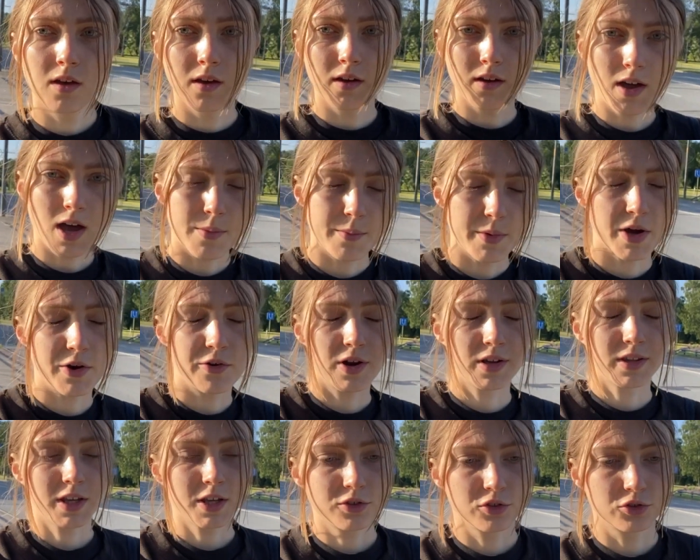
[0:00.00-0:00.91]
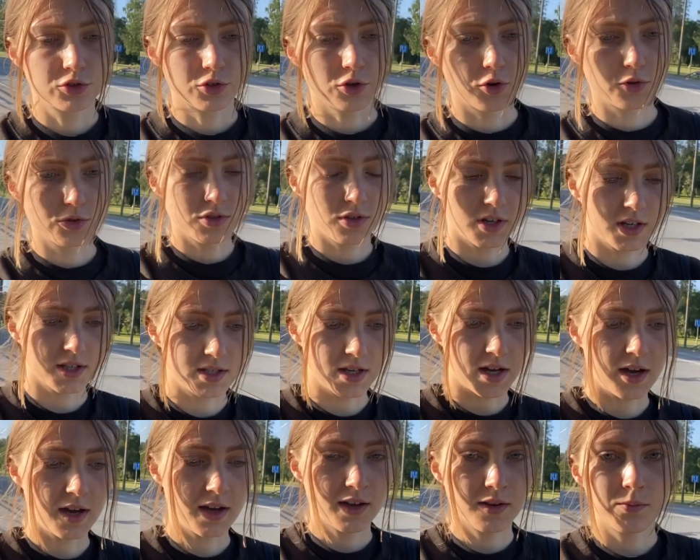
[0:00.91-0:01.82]
Am I ready to totally
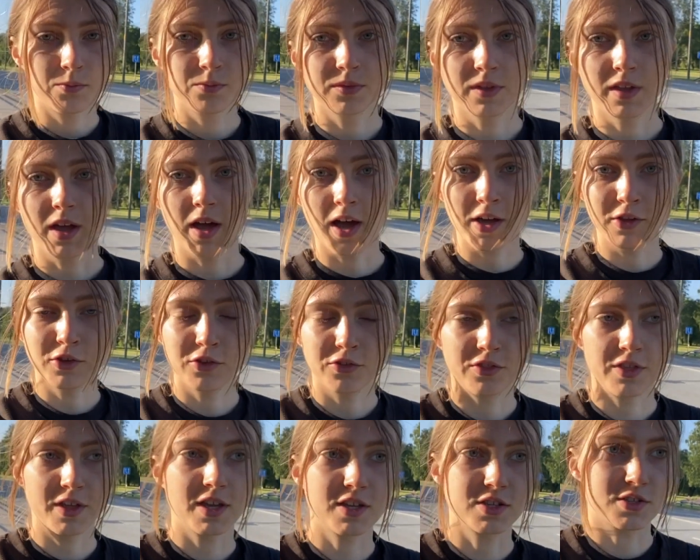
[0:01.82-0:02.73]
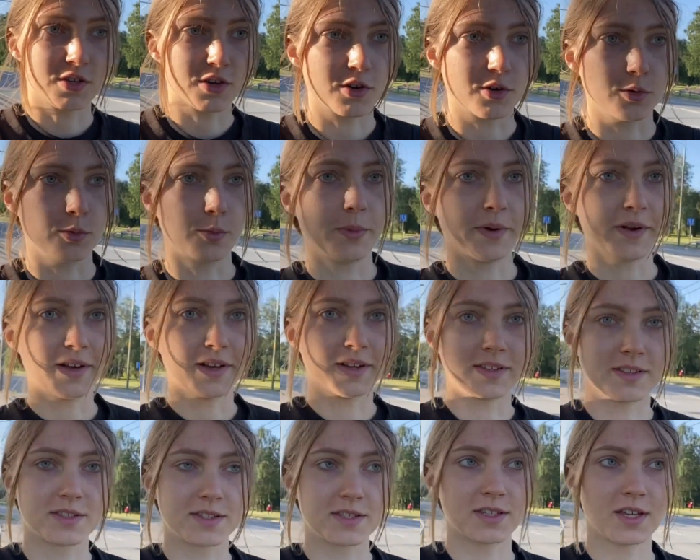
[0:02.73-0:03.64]
die? I don't think so,
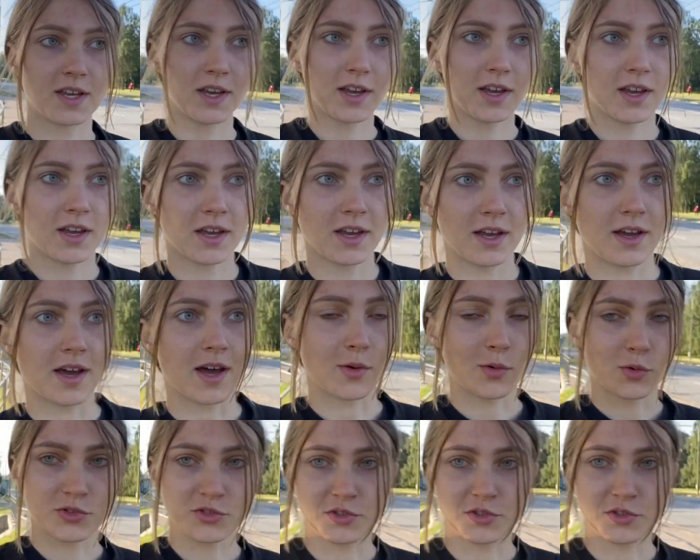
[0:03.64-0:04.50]
but I will do